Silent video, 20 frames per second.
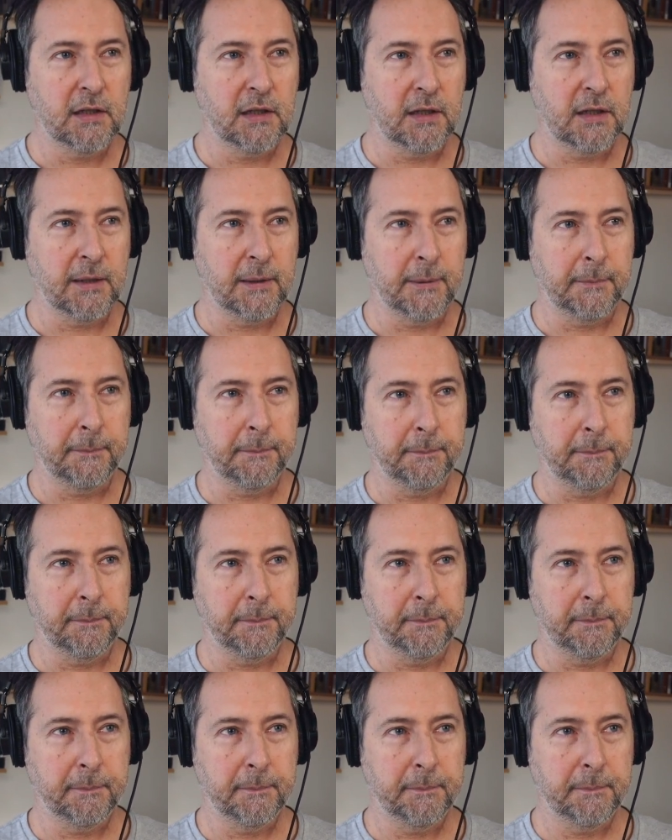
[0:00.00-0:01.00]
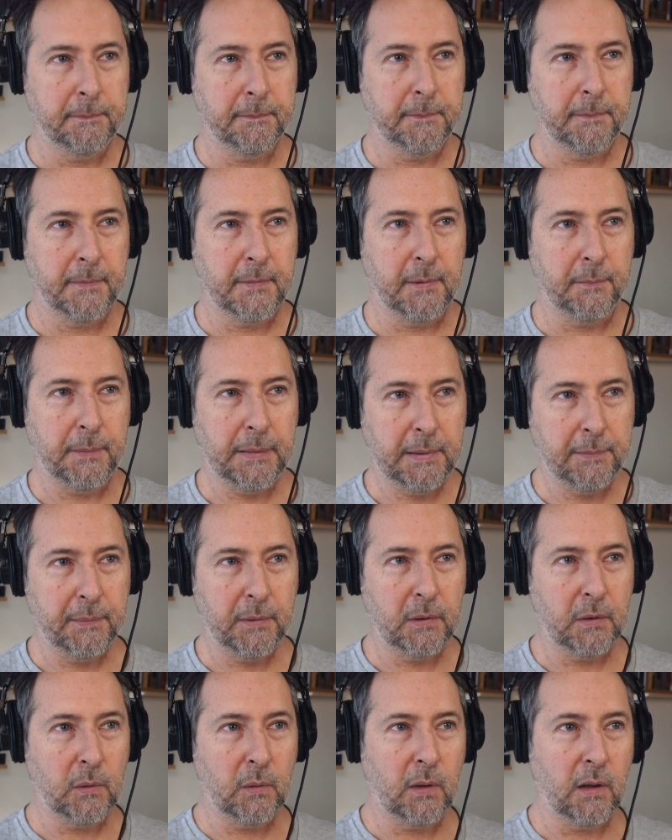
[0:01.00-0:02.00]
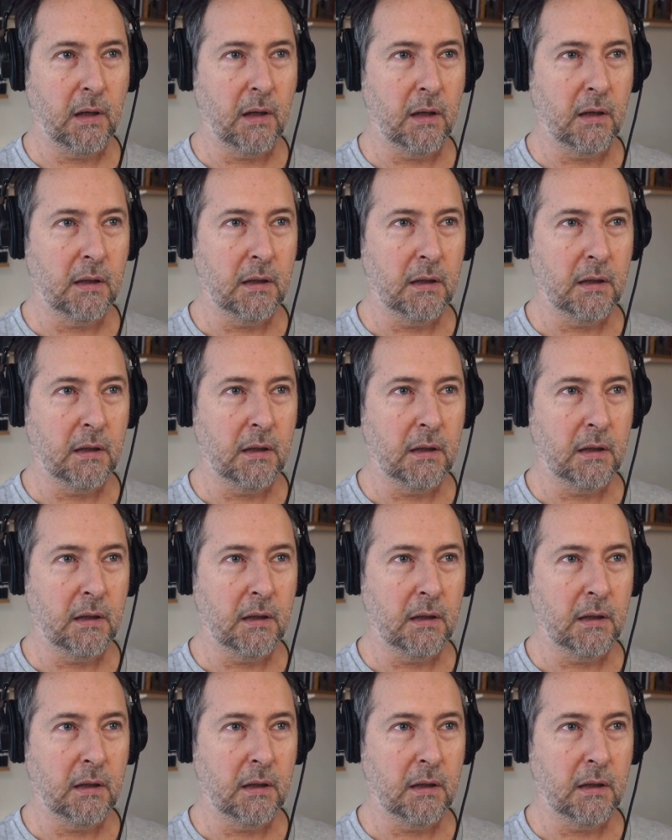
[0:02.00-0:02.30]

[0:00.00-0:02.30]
um, the people who are